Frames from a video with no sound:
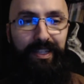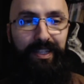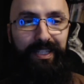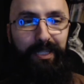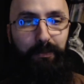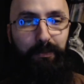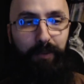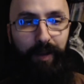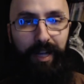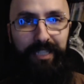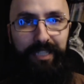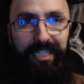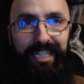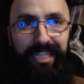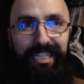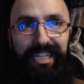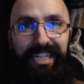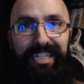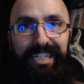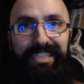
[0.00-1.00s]
This
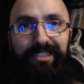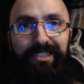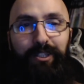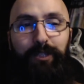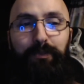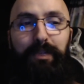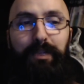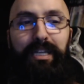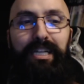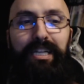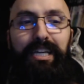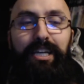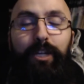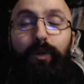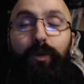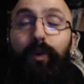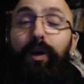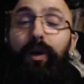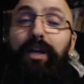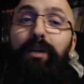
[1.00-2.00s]
project took me
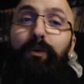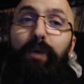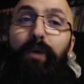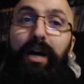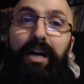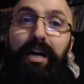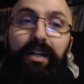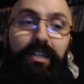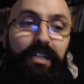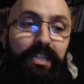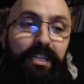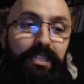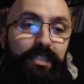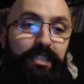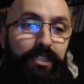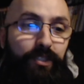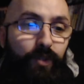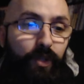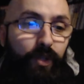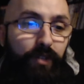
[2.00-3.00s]
quite a while
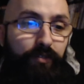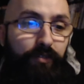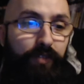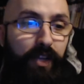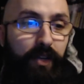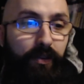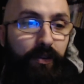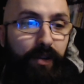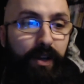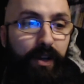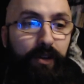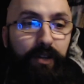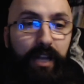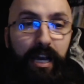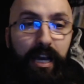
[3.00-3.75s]
to sort of figure out.